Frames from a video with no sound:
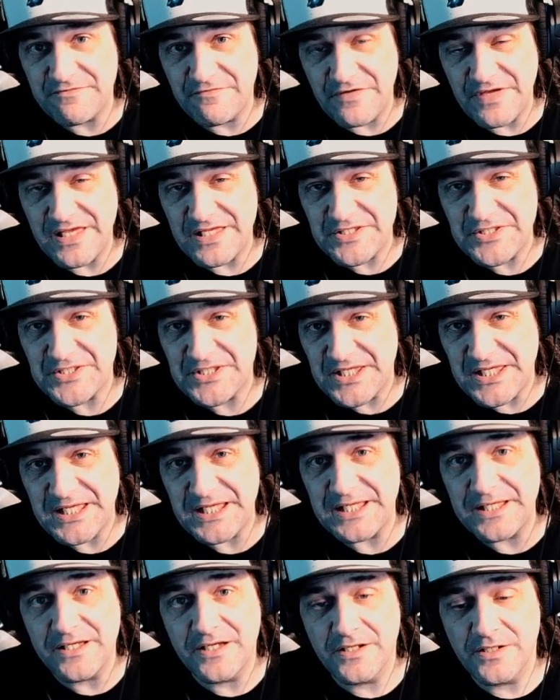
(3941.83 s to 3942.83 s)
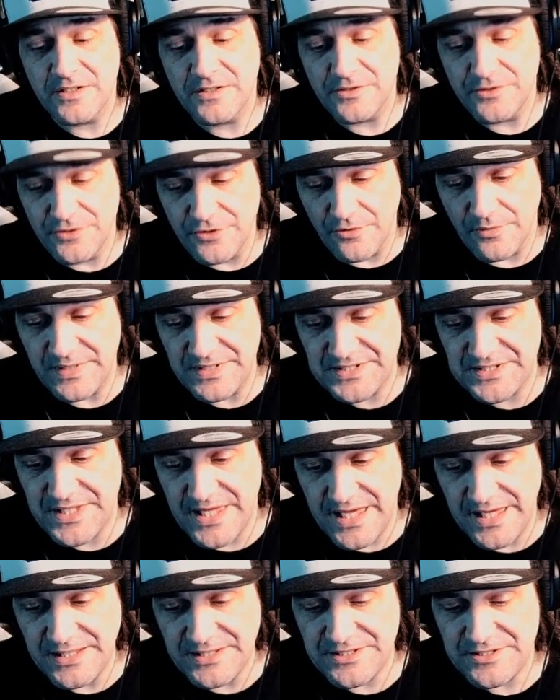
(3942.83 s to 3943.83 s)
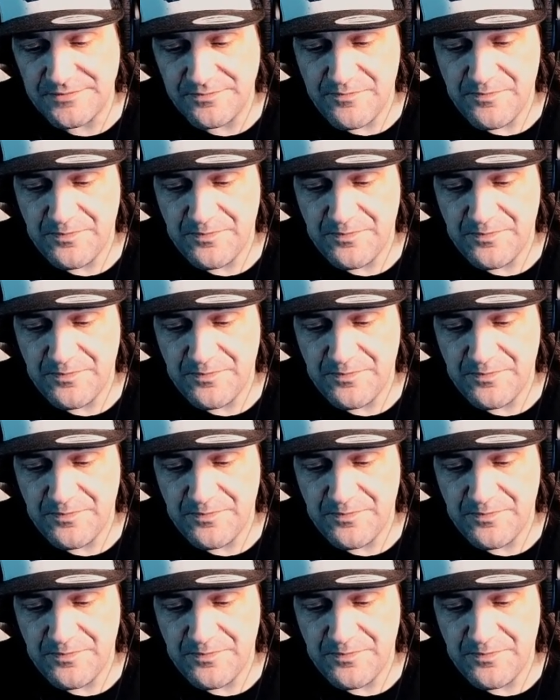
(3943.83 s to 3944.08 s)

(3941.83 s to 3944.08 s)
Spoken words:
VST noise gate.